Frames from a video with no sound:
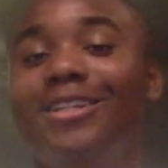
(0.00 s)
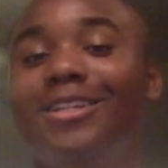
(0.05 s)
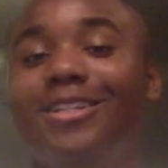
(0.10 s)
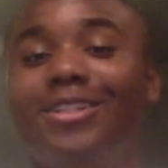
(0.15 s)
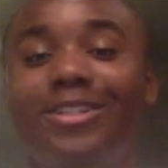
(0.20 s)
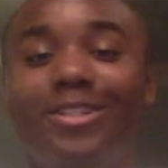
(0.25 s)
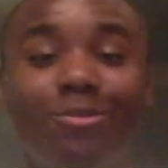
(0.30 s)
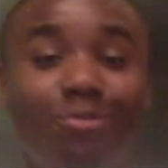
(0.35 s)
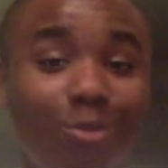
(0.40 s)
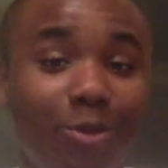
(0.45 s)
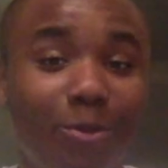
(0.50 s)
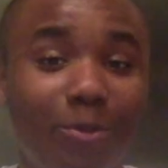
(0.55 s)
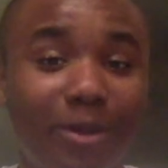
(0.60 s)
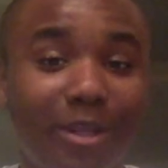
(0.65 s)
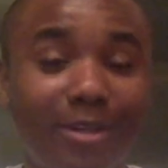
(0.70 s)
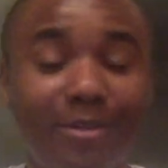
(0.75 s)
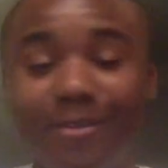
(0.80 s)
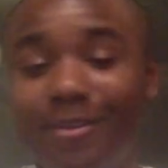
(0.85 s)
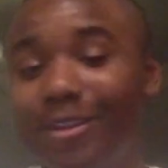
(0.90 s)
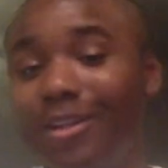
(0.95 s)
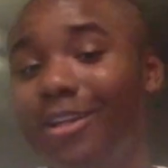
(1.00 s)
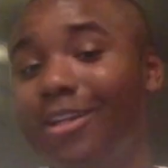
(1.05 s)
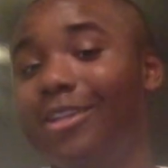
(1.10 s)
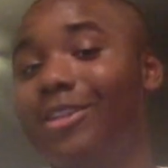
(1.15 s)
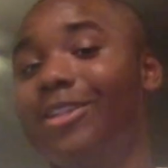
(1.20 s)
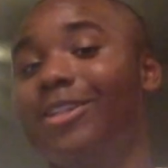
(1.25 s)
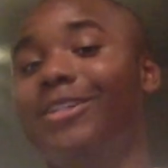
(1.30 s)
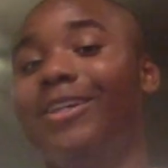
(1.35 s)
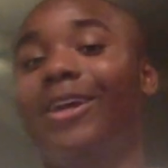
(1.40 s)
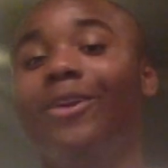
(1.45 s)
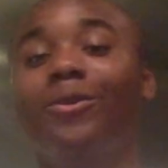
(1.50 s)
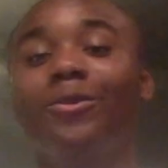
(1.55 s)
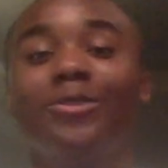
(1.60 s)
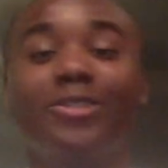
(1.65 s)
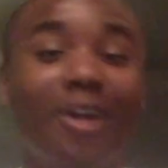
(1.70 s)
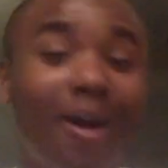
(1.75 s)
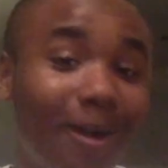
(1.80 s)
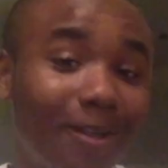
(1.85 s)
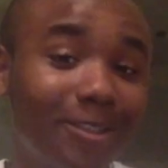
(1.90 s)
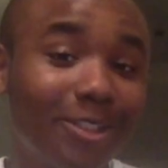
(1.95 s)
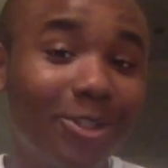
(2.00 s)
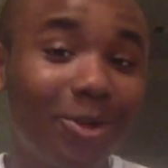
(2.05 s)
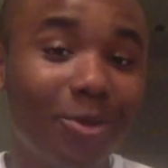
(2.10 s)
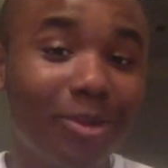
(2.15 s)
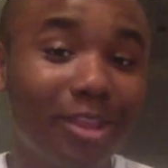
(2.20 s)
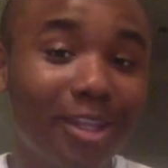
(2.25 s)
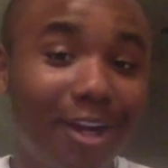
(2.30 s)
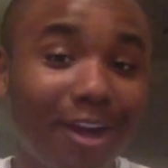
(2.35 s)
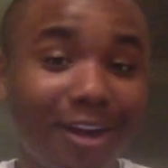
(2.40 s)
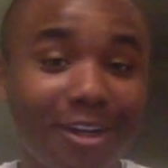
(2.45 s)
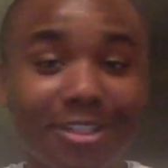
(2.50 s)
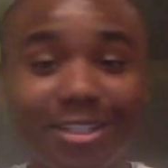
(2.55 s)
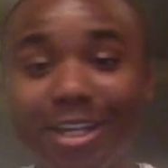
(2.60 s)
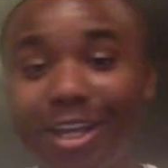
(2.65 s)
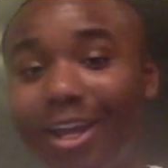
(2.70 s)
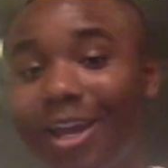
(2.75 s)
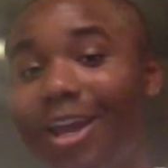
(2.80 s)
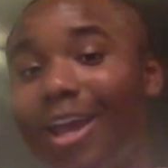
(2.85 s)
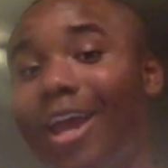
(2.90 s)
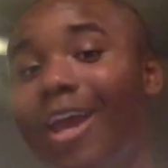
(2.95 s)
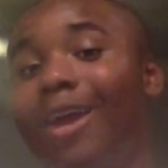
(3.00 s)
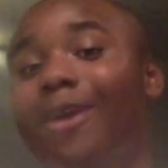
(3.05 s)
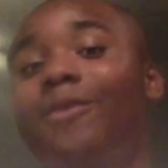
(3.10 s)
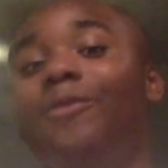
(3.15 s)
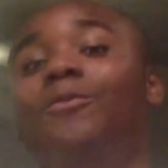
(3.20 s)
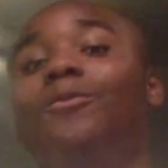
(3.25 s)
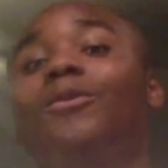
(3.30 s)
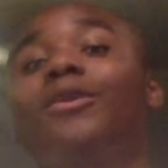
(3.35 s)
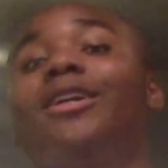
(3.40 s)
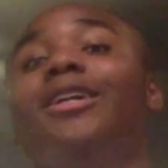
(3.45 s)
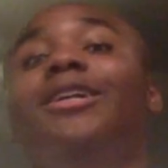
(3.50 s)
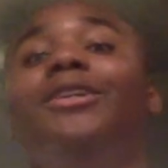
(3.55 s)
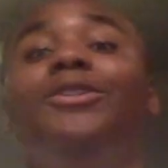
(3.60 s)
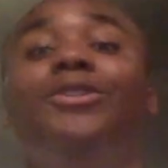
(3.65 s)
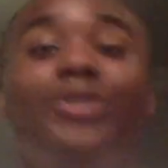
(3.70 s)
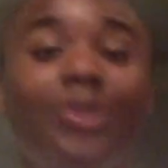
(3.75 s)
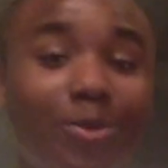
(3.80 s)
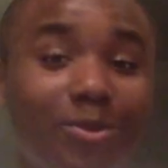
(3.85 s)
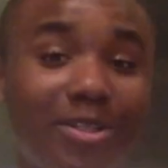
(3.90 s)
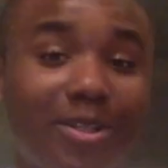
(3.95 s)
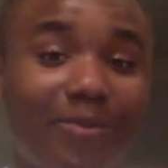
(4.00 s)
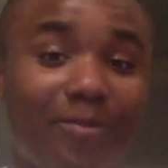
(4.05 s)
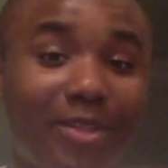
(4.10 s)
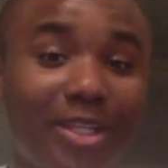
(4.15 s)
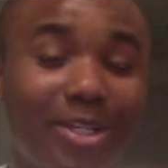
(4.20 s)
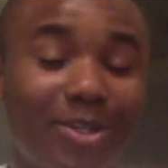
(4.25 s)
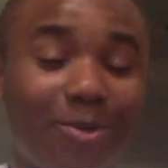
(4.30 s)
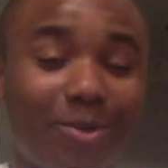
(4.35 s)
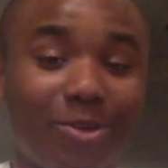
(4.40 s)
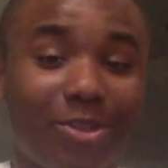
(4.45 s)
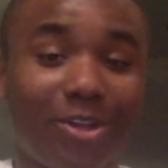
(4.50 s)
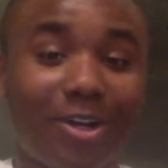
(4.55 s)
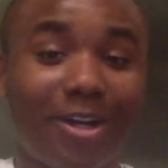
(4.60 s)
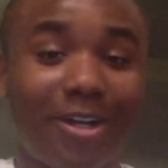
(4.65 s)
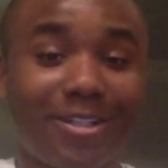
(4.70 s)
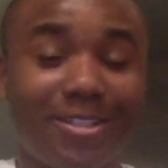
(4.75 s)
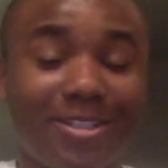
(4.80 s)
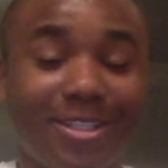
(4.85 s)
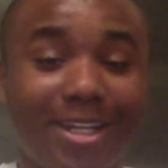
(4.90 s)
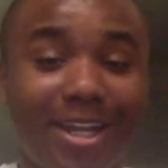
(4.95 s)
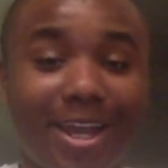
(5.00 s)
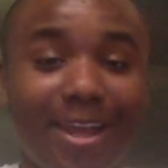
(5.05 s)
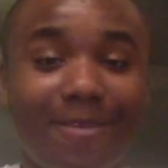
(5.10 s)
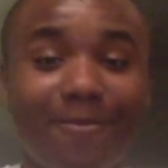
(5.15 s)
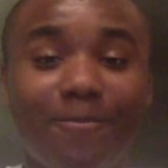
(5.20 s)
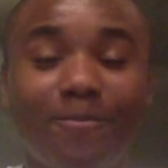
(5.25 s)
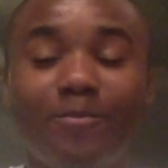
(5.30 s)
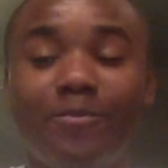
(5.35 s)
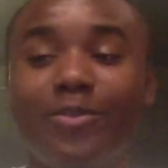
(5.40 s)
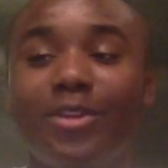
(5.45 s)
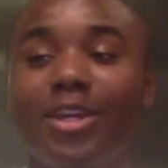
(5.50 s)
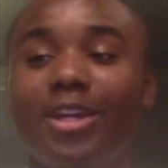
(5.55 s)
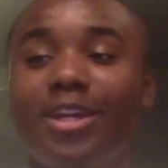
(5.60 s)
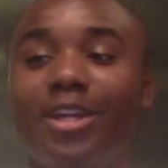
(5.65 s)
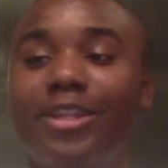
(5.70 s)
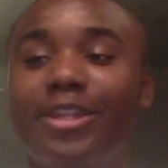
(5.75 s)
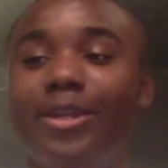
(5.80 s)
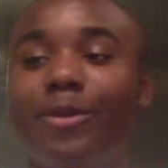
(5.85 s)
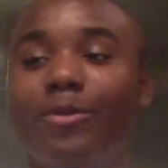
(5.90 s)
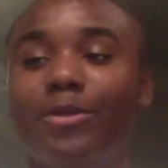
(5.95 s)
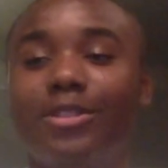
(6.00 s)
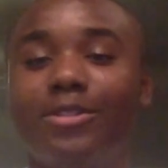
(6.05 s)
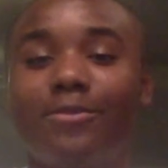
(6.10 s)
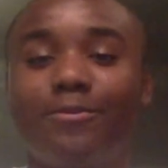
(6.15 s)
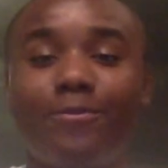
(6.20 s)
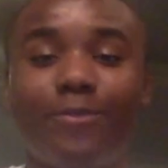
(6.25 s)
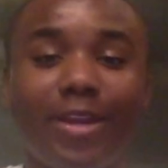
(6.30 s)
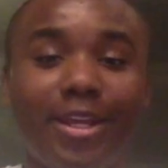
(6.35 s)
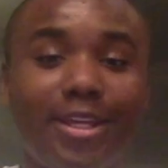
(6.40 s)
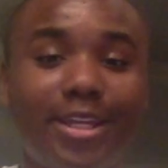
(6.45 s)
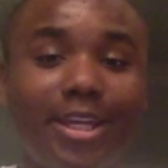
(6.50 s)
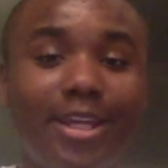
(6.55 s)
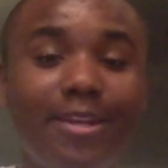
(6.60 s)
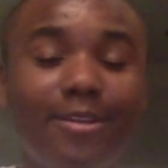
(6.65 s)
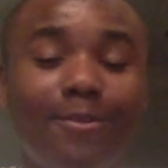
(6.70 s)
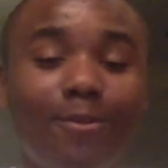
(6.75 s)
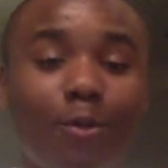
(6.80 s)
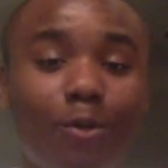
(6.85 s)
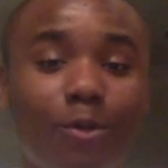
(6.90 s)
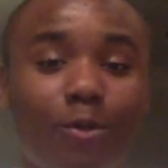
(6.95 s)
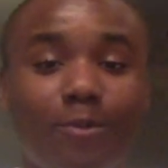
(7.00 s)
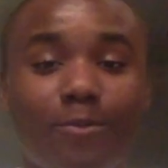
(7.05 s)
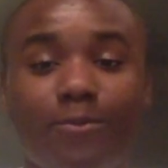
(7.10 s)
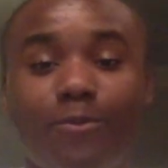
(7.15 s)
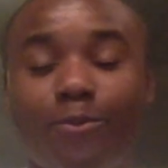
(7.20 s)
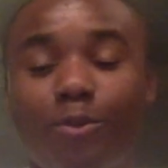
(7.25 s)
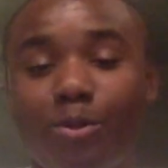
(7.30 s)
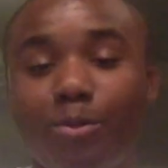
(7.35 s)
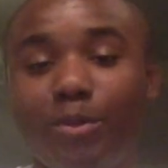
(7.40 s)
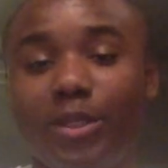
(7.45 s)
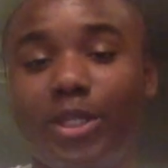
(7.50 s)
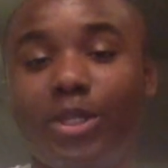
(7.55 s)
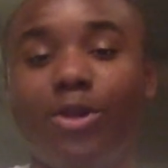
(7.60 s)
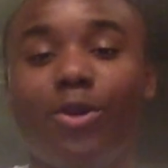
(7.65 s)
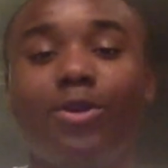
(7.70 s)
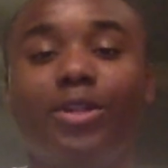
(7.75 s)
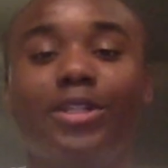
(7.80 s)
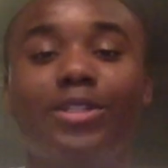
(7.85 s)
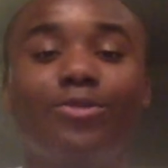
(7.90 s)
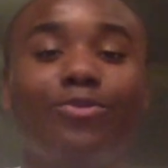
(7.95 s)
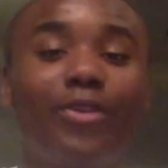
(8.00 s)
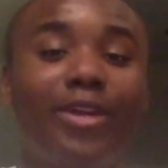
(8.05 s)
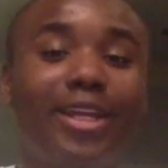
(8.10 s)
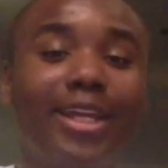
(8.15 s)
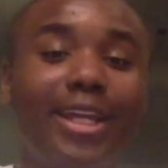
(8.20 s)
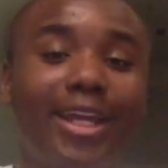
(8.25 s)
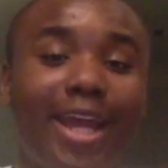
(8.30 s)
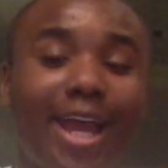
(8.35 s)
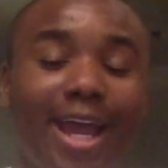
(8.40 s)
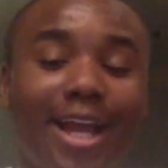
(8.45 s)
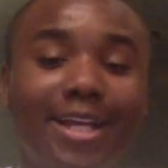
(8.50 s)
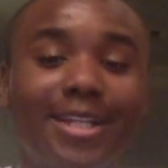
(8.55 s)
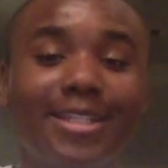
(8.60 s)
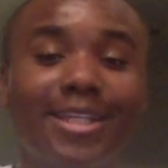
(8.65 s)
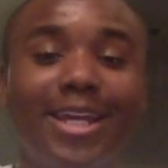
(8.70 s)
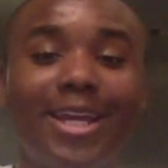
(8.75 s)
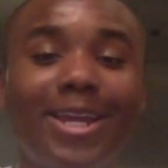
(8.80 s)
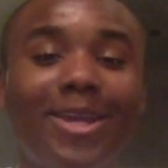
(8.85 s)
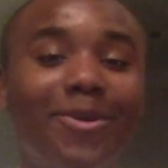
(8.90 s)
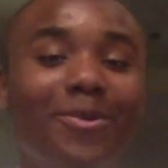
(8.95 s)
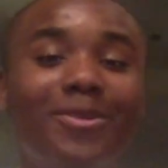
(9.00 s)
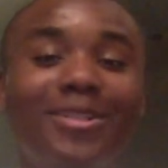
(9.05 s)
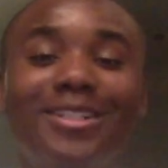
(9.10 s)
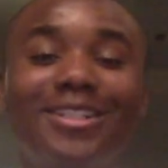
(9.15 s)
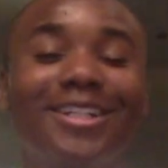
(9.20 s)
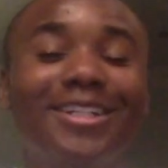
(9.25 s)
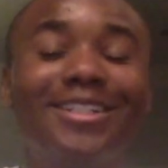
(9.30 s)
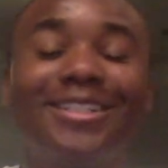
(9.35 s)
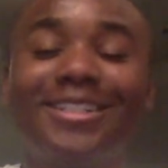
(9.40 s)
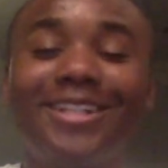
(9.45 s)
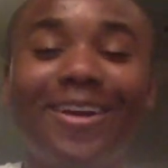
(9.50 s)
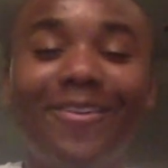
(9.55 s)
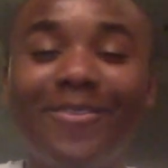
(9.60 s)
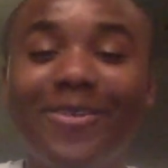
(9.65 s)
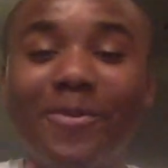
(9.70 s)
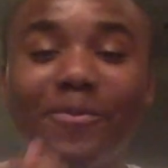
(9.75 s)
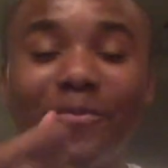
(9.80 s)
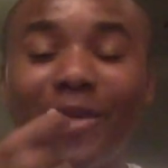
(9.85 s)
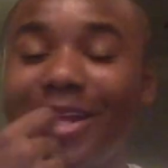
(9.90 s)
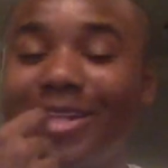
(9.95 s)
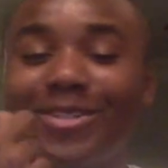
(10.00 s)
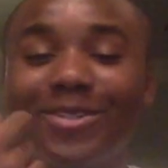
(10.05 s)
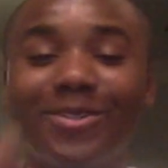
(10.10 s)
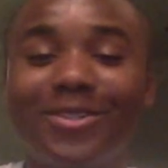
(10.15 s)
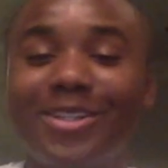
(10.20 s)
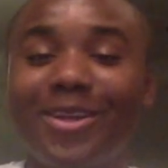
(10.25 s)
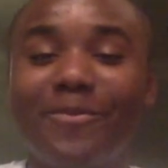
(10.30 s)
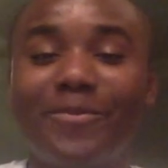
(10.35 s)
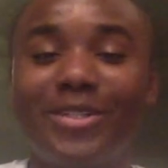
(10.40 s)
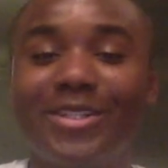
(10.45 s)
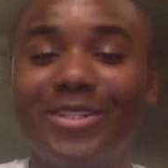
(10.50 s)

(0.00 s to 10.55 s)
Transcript: screw it. The channel's called Unorthodox, and we're gonna do something unorthodox today. There was Frankie, or formerly known as Frankie X. He was just shoving pencils up